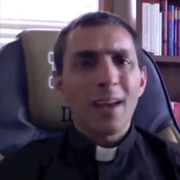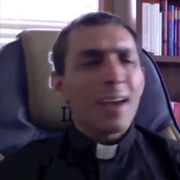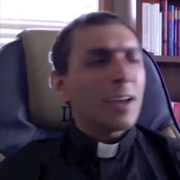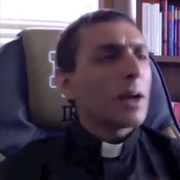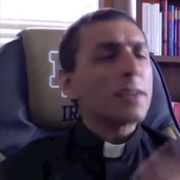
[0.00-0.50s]

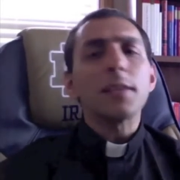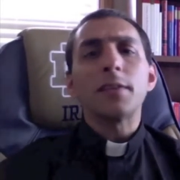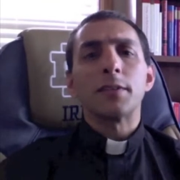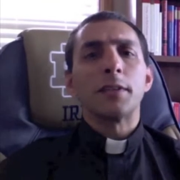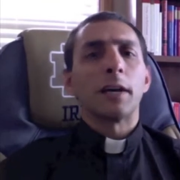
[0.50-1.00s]
You know, I see
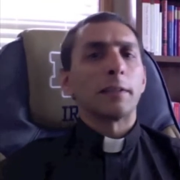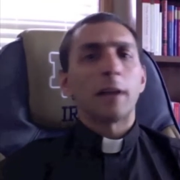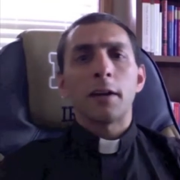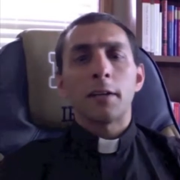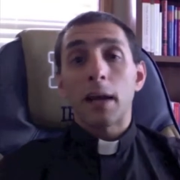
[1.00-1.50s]
this done a
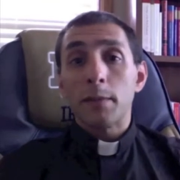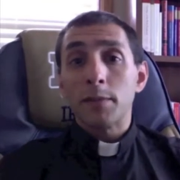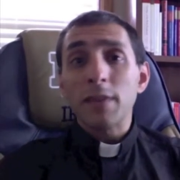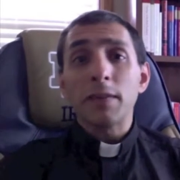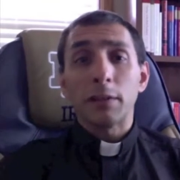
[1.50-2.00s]
lot of
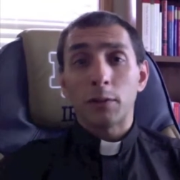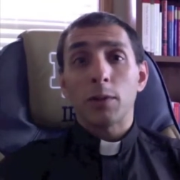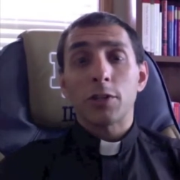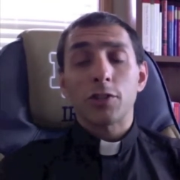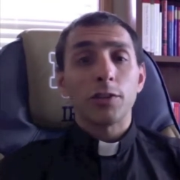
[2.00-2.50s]
times, even in
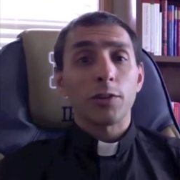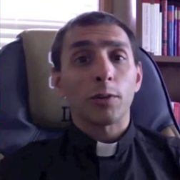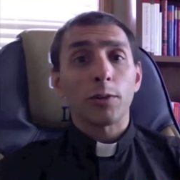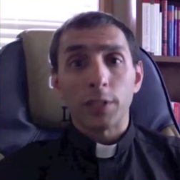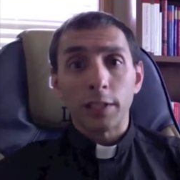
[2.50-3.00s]
Christian
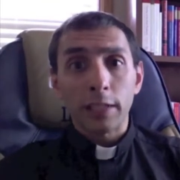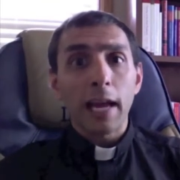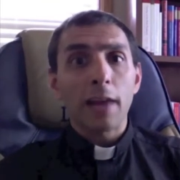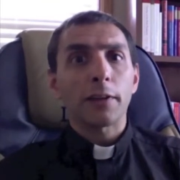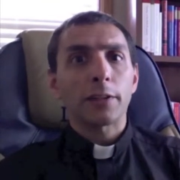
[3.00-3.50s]
circles and in
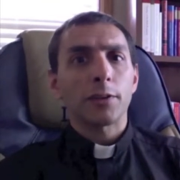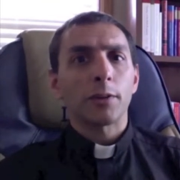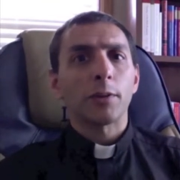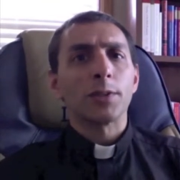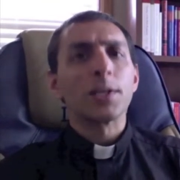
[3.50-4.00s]
Catholic
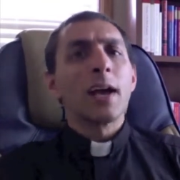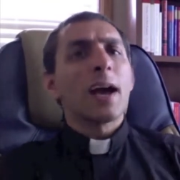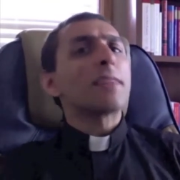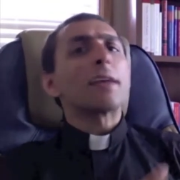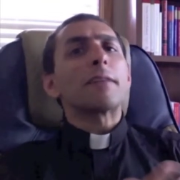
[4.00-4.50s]
circles.
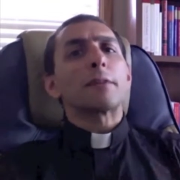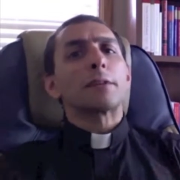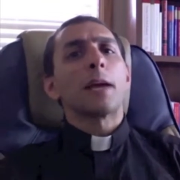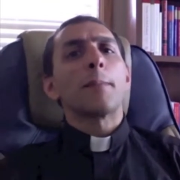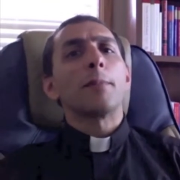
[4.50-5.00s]
I think, for
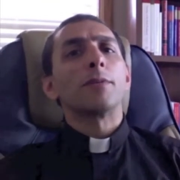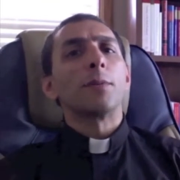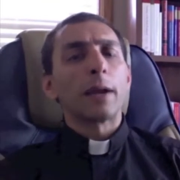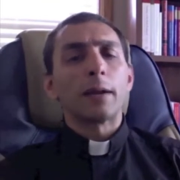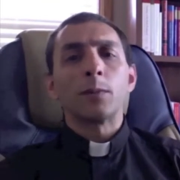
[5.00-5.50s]
example, the
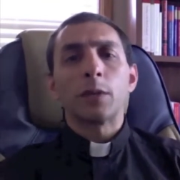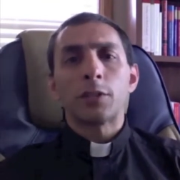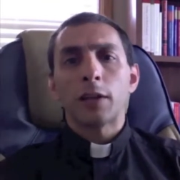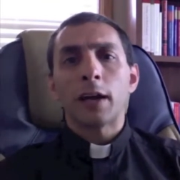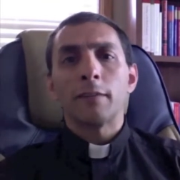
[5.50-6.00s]
way in which
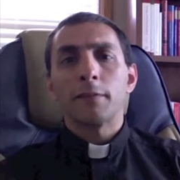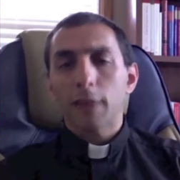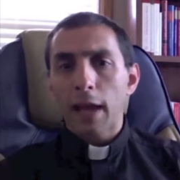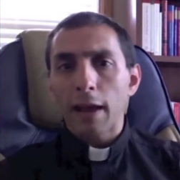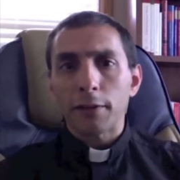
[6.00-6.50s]
a lot of
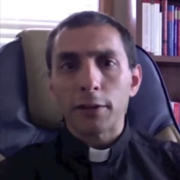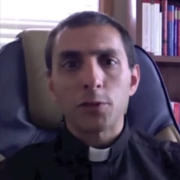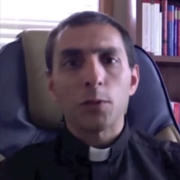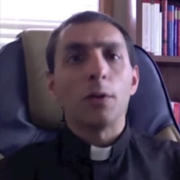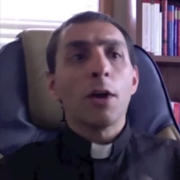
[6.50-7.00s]

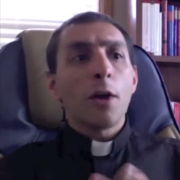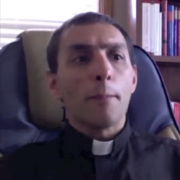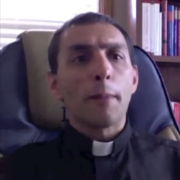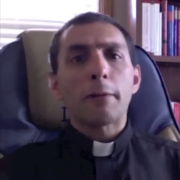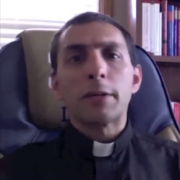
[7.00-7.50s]
Catholics will
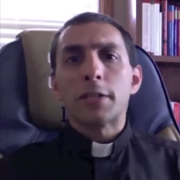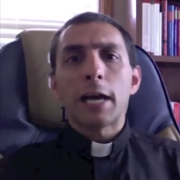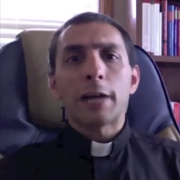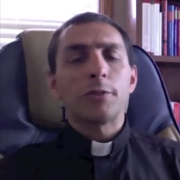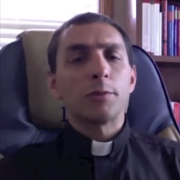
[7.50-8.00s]
bury
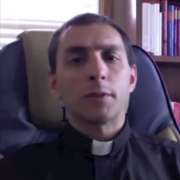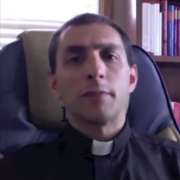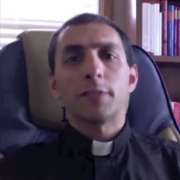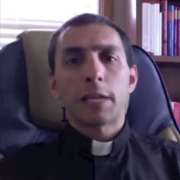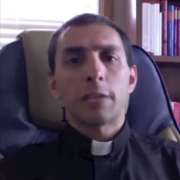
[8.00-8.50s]
statues
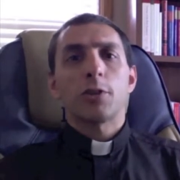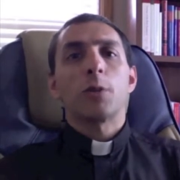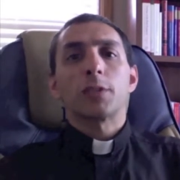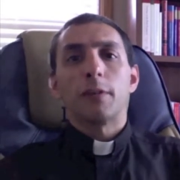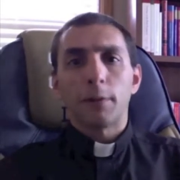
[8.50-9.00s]
of St.
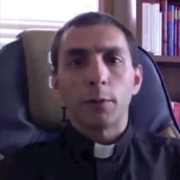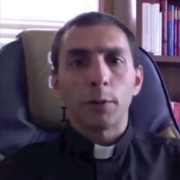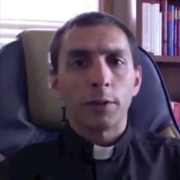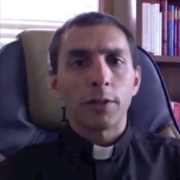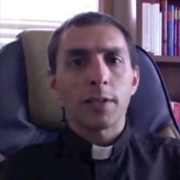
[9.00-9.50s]
Joseph in
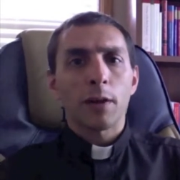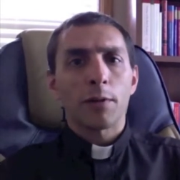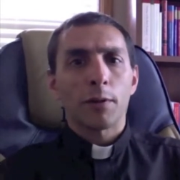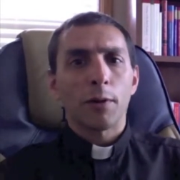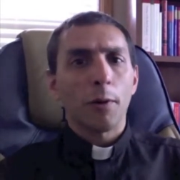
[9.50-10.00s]
order to sell
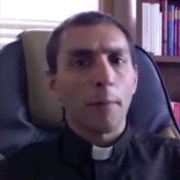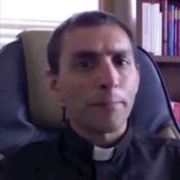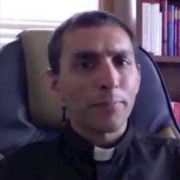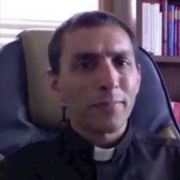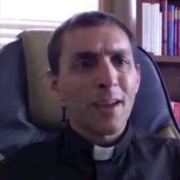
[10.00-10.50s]
their home.
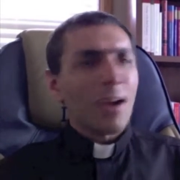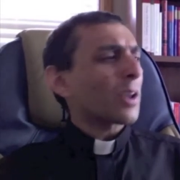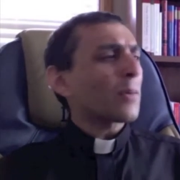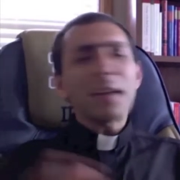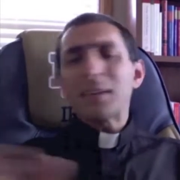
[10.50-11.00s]

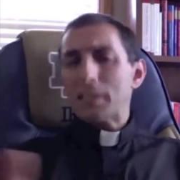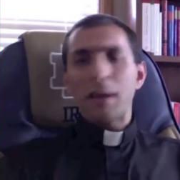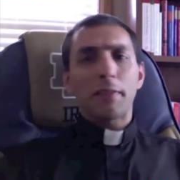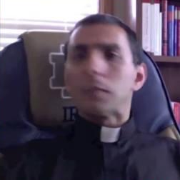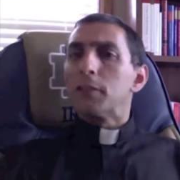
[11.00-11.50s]
Okay, but that has
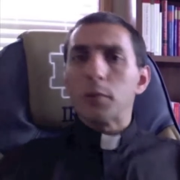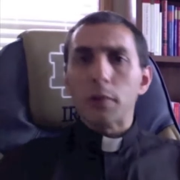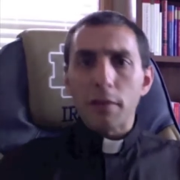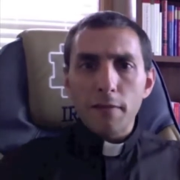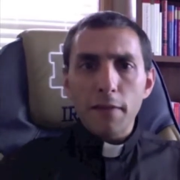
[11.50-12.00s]
nothing to do
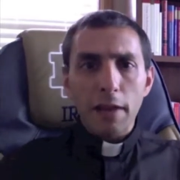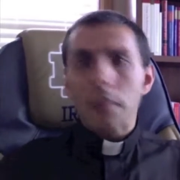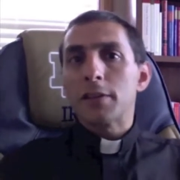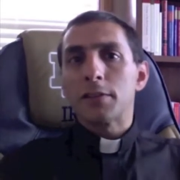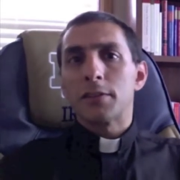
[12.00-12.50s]
with
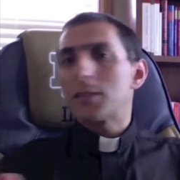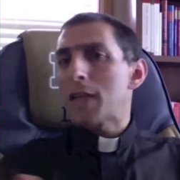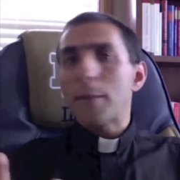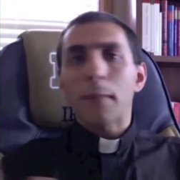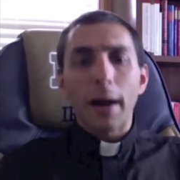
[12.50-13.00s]
faith. It's
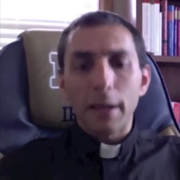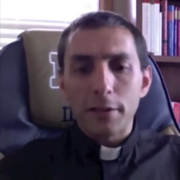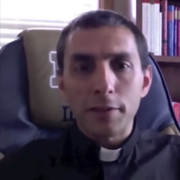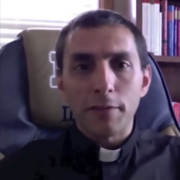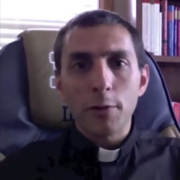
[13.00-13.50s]
not pious
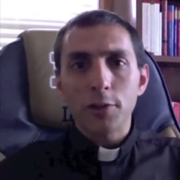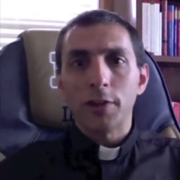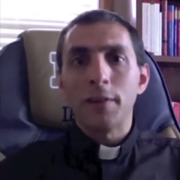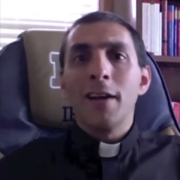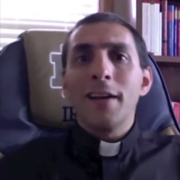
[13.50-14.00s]

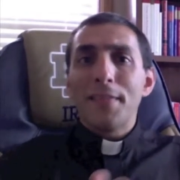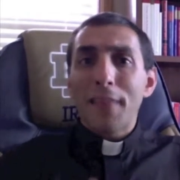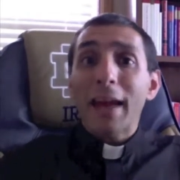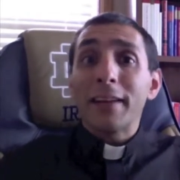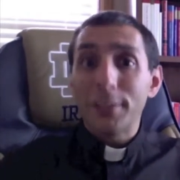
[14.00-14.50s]
devotion.
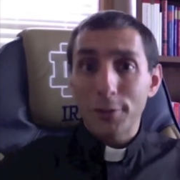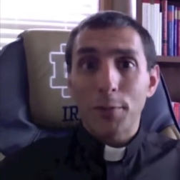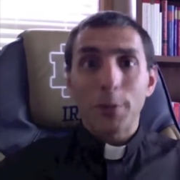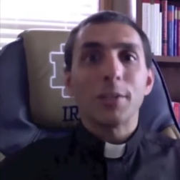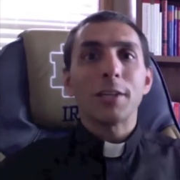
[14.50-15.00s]
That is
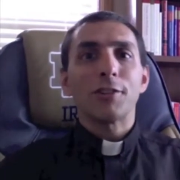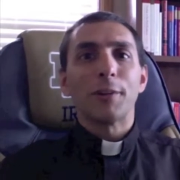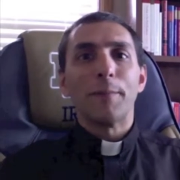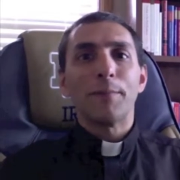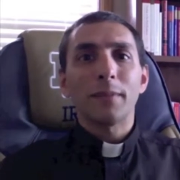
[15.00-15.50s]
superstition.